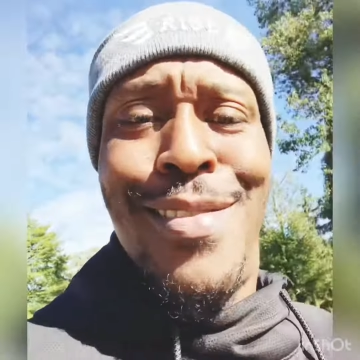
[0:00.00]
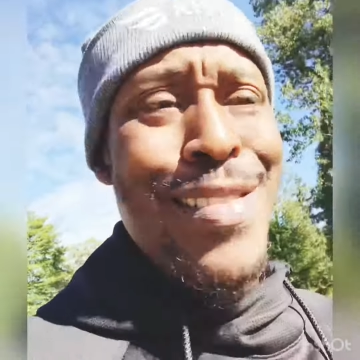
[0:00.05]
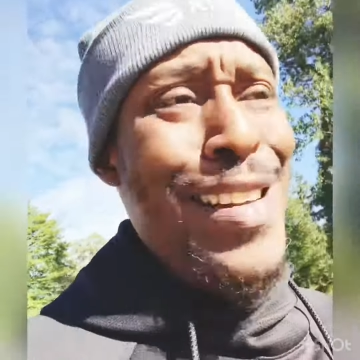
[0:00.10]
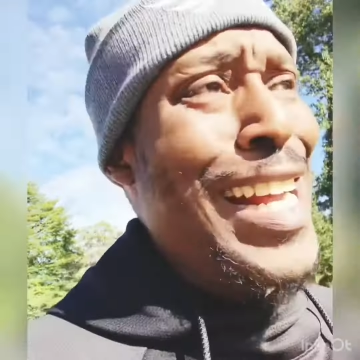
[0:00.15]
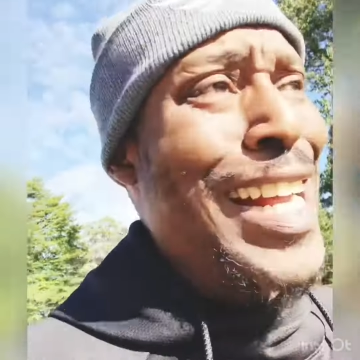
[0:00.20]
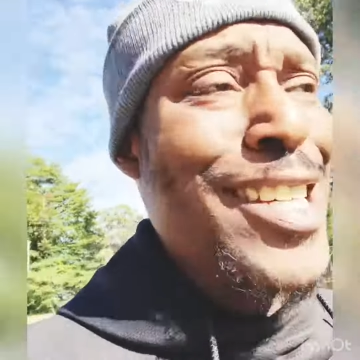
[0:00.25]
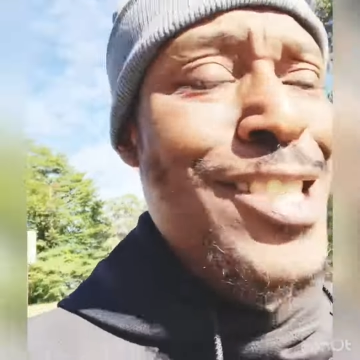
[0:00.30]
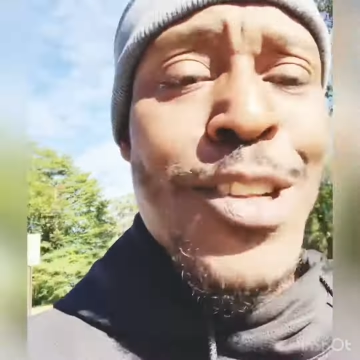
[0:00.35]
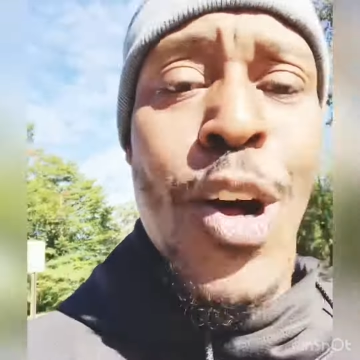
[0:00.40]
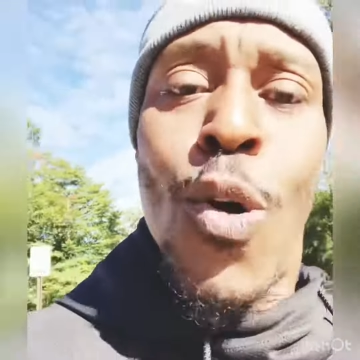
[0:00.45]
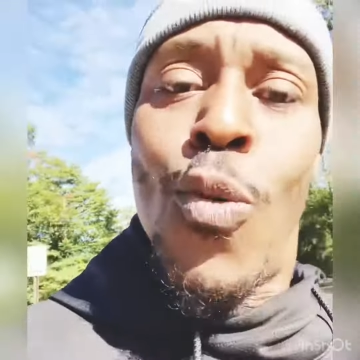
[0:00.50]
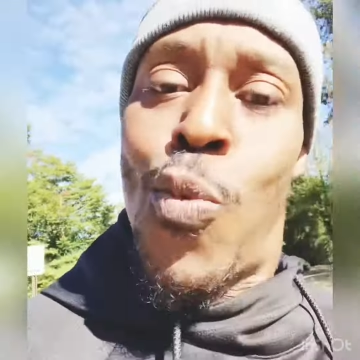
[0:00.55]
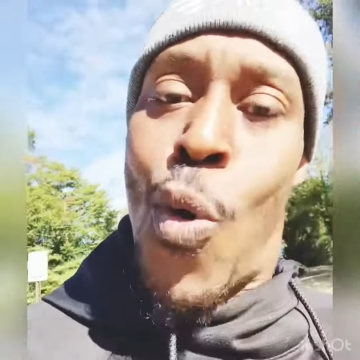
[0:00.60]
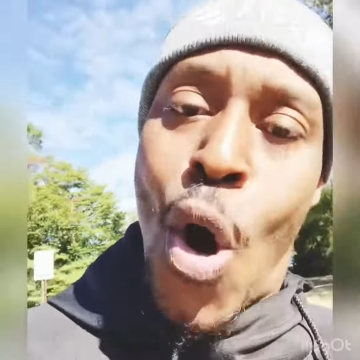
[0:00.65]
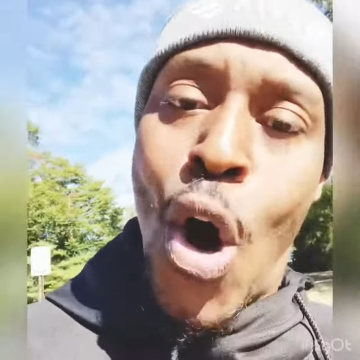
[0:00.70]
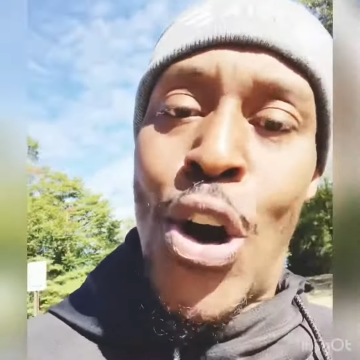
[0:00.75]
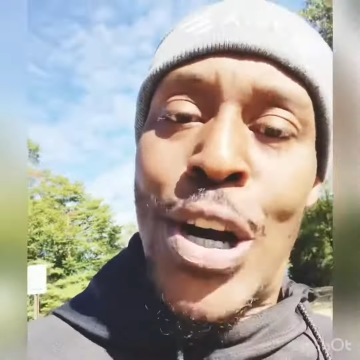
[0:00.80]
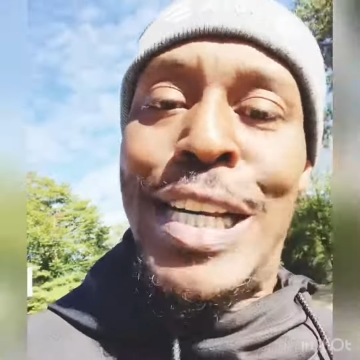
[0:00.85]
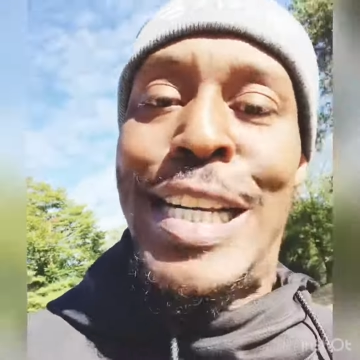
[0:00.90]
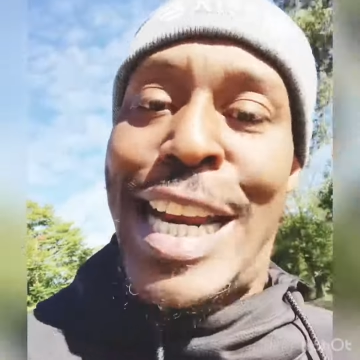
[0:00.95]
Niggas don't
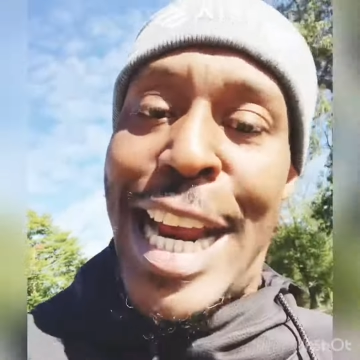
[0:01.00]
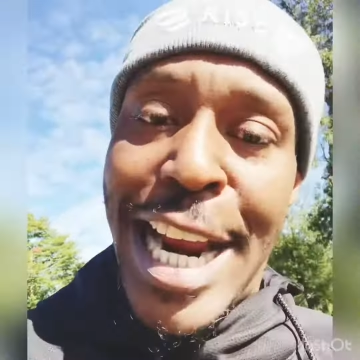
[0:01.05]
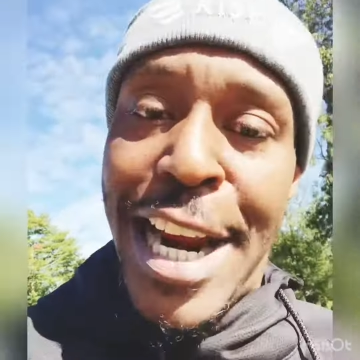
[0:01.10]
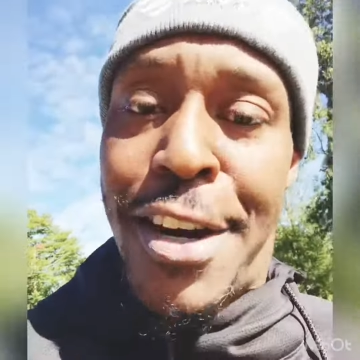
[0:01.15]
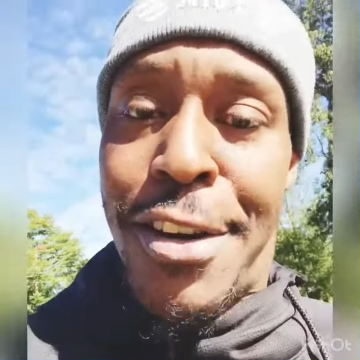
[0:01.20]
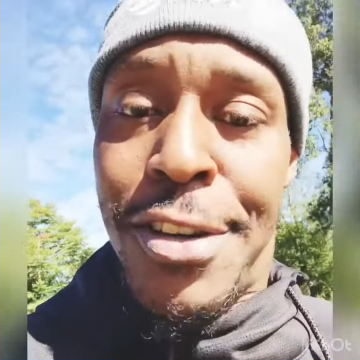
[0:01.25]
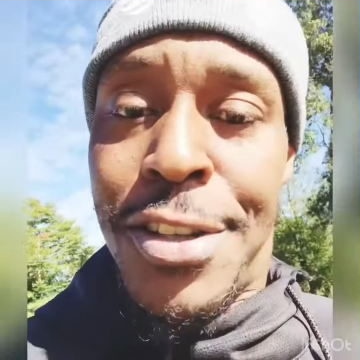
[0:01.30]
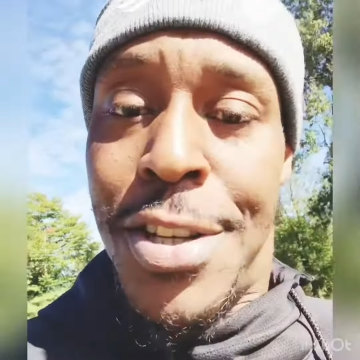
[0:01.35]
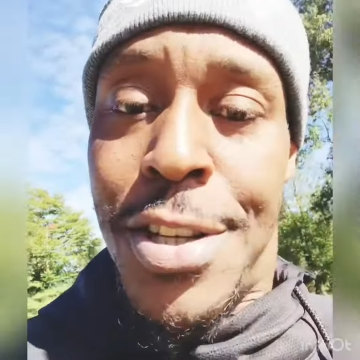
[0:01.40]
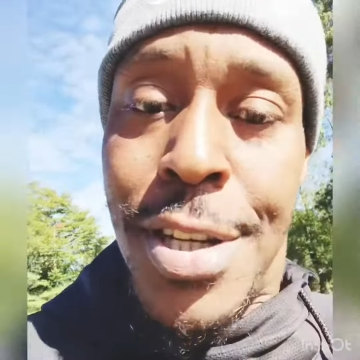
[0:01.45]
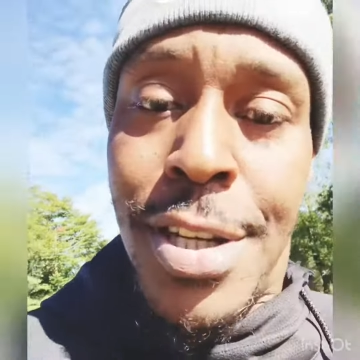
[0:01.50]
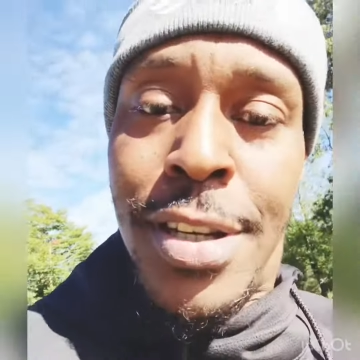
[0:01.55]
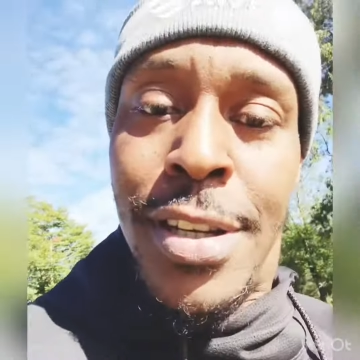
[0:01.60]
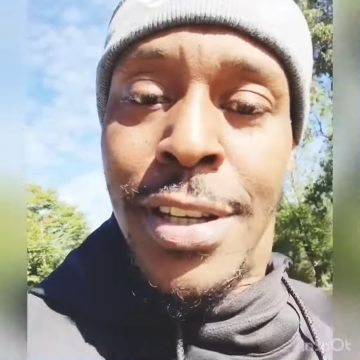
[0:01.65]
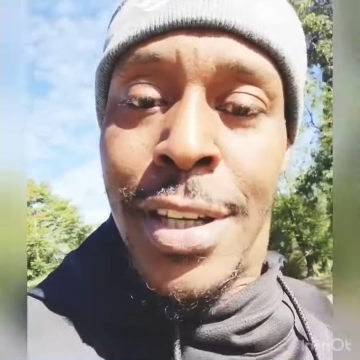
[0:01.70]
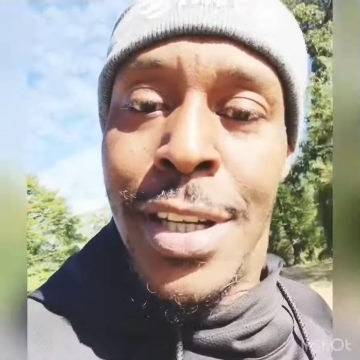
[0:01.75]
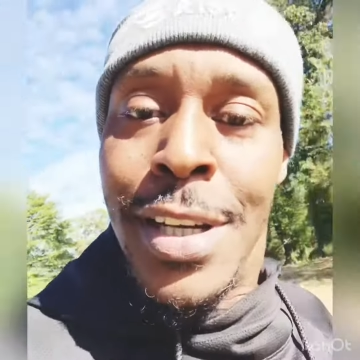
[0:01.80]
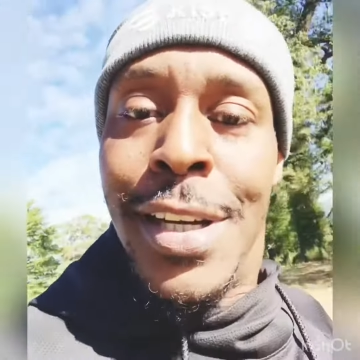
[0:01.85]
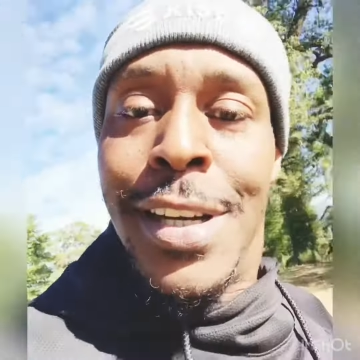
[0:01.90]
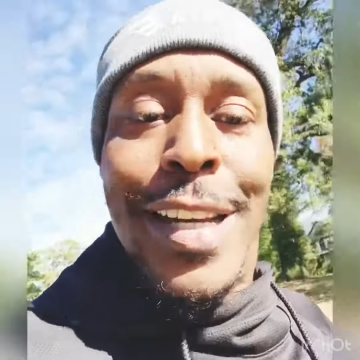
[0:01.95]
walk deers.
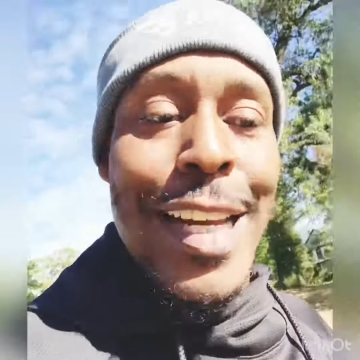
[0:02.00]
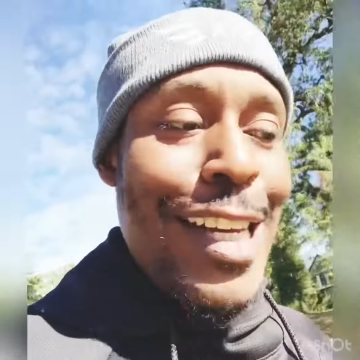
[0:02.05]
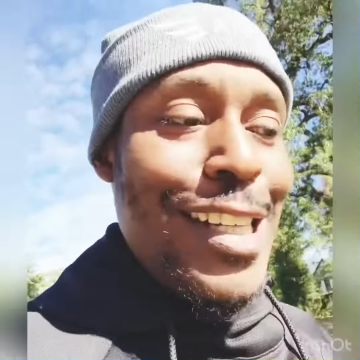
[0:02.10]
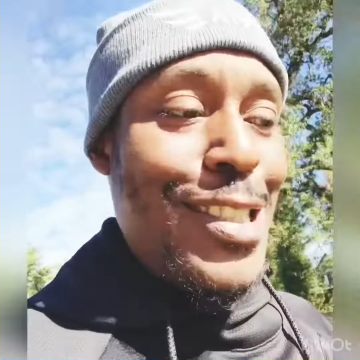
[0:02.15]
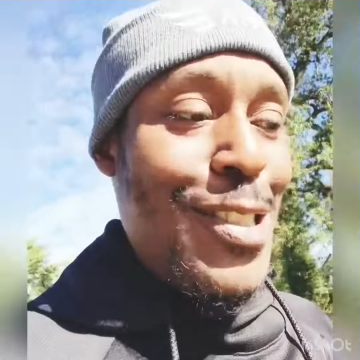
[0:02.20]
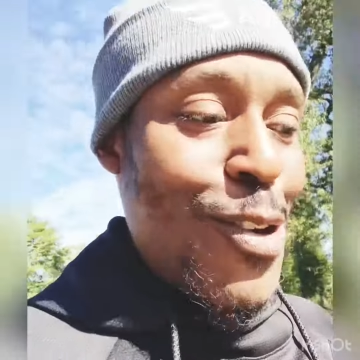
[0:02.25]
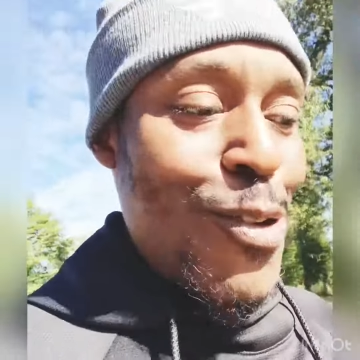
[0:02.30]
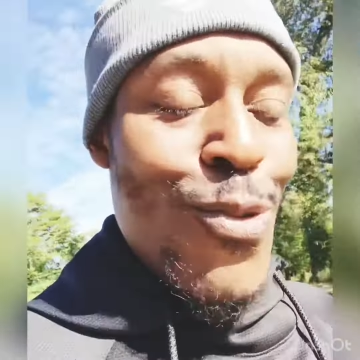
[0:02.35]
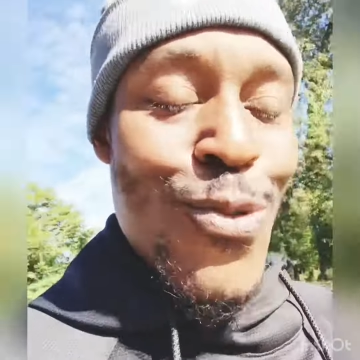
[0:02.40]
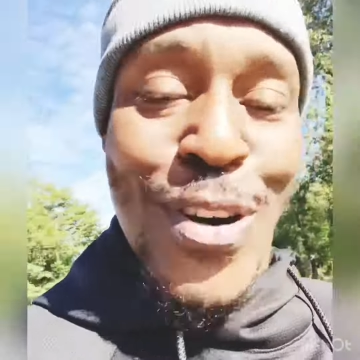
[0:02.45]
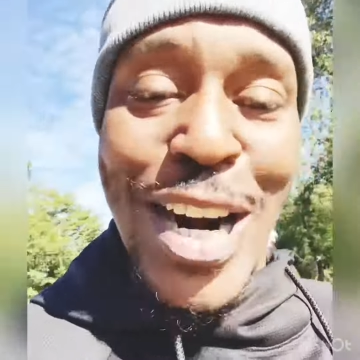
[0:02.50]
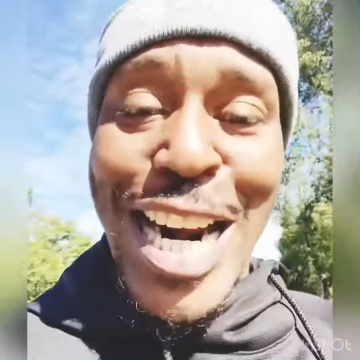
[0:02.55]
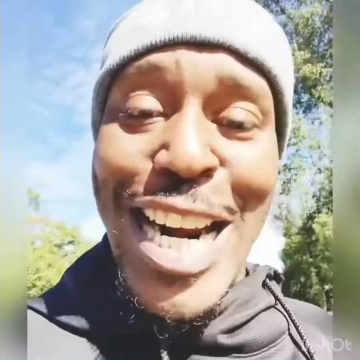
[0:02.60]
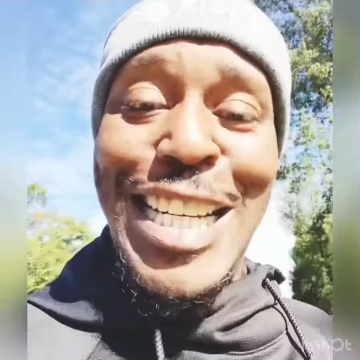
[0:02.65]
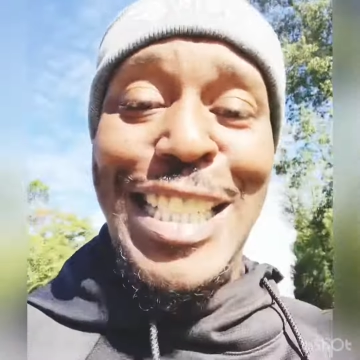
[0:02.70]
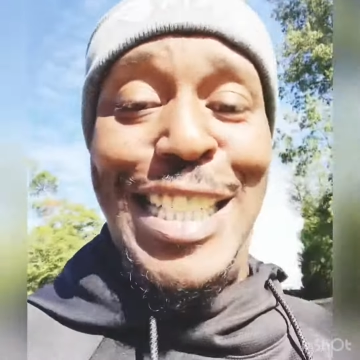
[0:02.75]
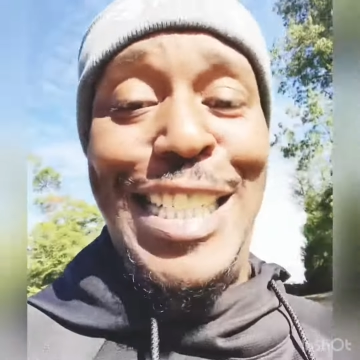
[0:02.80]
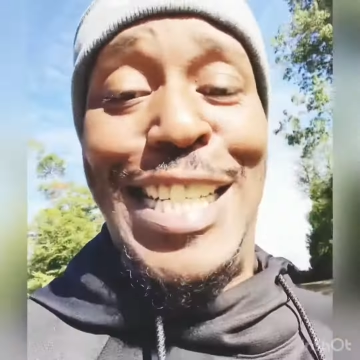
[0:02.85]
Niggas don't raise